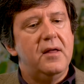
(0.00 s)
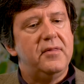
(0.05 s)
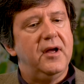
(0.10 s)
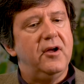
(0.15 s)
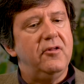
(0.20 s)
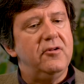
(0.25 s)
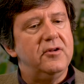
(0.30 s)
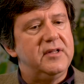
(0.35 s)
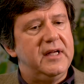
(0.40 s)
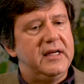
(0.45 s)

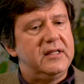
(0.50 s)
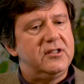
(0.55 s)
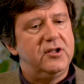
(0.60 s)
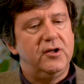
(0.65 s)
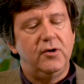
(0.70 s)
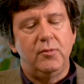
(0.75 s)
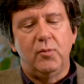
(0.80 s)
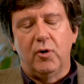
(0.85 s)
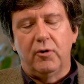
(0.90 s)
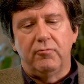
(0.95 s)
The other thing
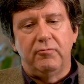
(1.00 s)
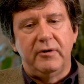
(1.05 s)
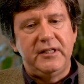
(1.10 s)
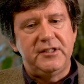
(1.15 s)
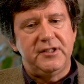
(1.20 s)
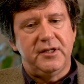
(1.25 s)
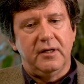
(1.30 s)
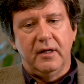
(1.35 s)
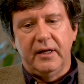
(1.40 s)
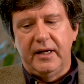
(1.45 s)
too, more
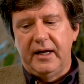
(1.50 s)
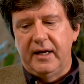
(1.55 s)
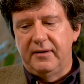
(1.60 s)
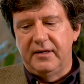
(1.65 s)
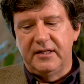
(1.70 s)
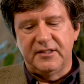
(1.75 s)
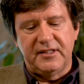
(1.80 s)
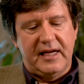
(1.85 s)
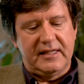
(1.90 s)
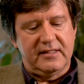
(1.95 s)
recently,
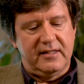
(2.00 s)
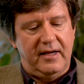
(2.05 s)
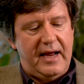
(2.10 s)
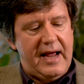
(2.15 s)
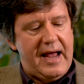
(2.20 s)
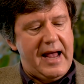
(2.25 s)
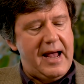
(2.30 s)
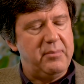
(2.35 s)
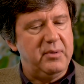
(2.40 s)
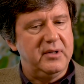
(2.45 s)
and this hasn't
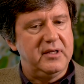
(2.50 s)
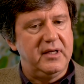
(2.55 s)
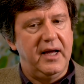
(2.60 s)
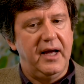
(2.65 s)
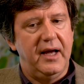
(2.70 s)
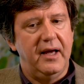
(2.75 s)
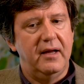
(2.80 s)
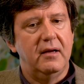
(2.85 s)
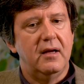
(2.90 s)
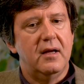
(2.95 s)
happened
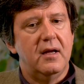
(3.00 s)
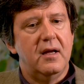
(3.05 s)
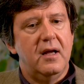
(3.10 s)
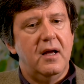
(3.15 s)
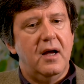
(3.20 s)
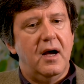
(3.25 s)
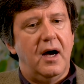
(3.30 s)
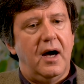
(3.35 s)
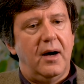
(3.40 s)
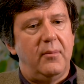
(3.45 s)
yet,
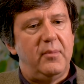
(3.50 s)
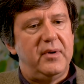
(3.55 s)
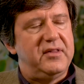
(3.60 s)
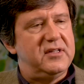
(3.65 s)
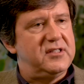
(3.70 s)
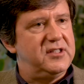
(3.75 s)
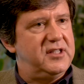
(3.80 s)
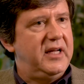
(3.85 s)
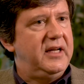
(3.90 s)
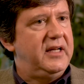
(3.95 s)

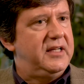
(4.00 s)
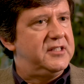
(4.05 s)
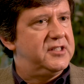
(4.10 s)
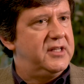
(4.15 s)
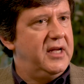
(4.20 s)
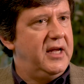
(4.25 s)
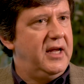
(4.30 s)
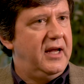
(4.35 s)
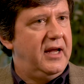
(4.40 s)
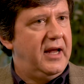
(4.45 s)
but the
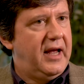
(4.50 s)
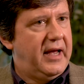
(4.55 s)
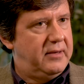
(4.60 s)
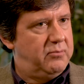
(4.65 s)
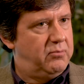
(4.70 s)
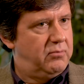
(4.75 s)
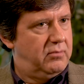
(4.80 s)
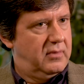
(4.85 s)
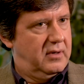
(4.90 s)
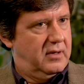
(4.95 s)
CDC
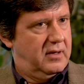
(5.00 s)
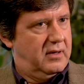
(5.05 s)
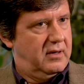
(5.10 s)
had